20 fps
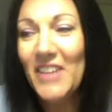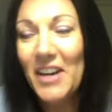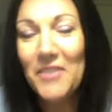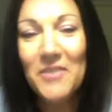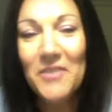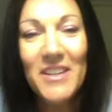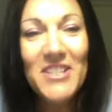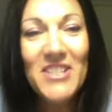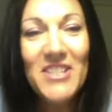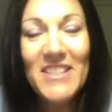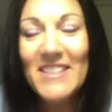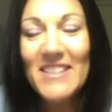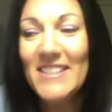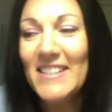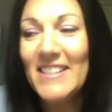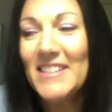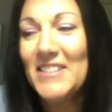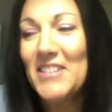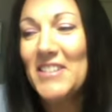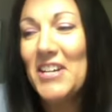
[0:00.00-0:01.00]
Witchy
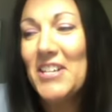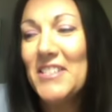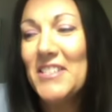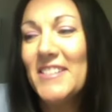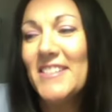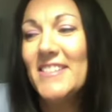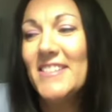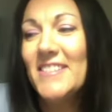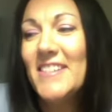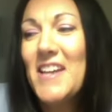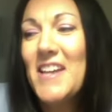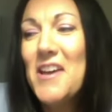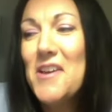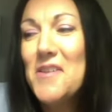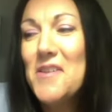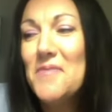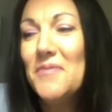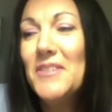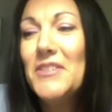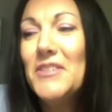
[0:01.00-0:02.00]
Sisters.
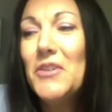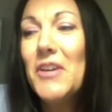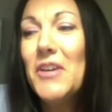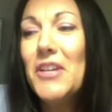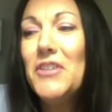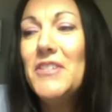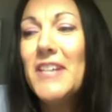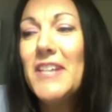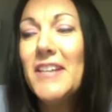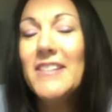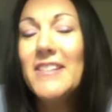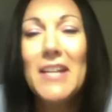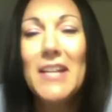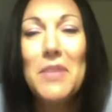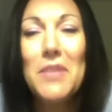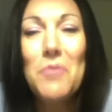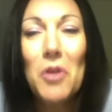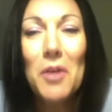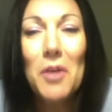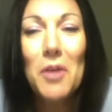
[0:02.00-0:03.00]
Um, so, can you tell us any
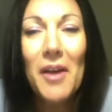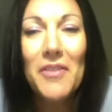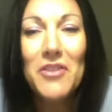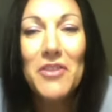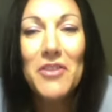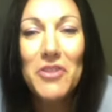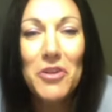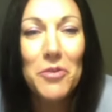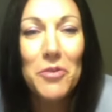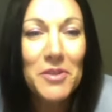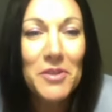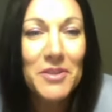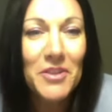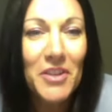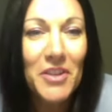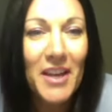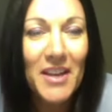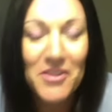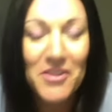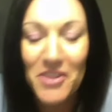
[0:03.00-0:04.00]
more about the junior
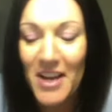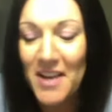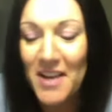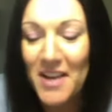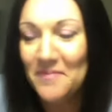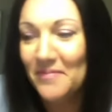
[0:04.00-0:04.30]
musical, Andrea?